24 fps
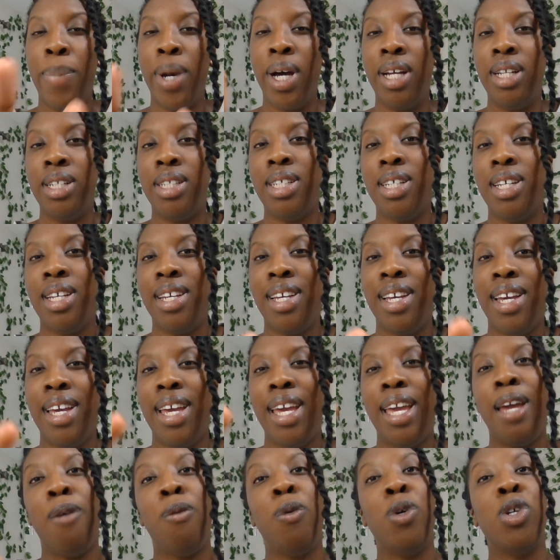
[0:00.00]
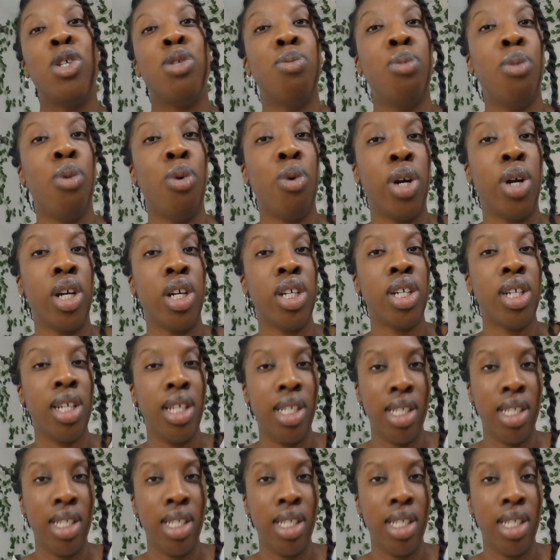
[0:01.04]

but it was more